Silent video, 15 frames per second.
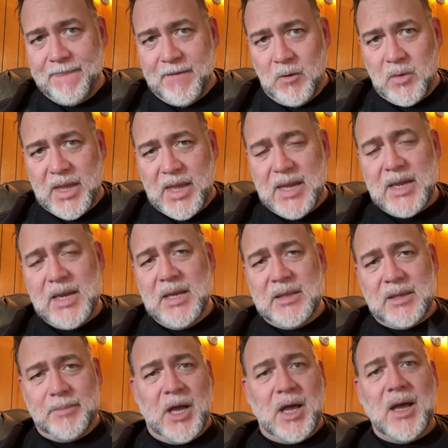Okay,
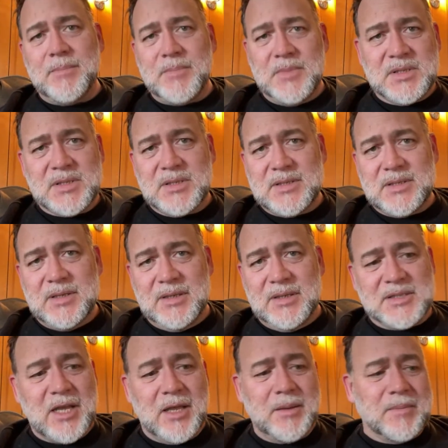the Mahatma is
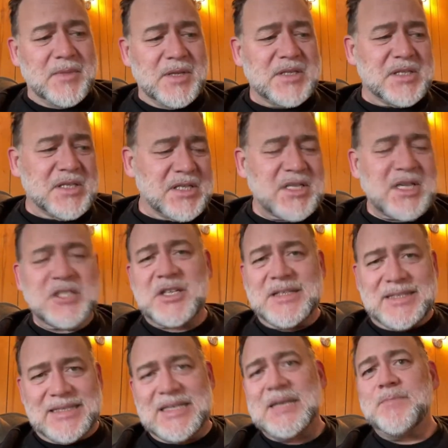telling them this is such a
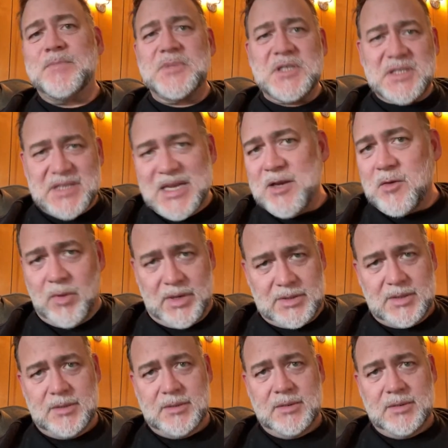deep secret,